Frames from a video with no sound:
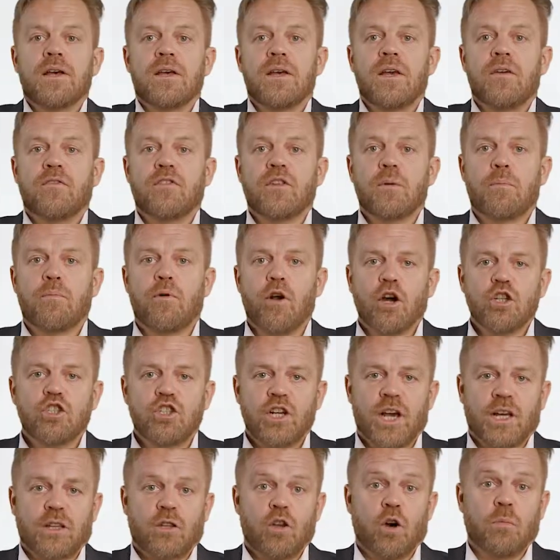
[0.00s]
If the
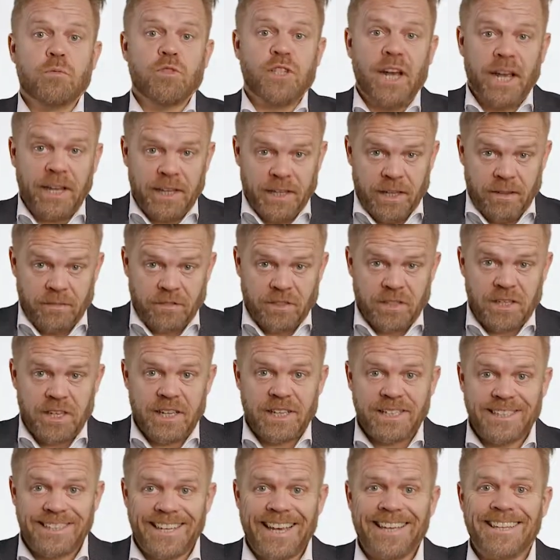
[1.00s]
project objectives
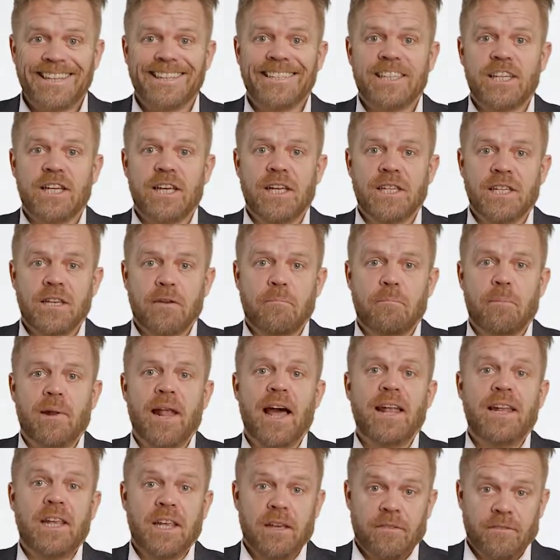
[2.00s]
set in the
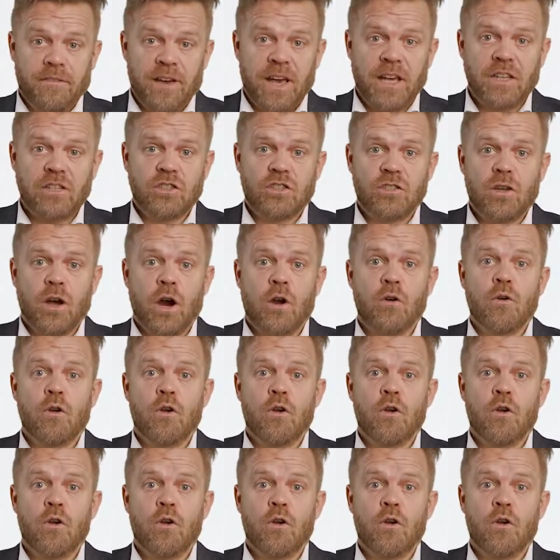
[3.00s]
planning phase are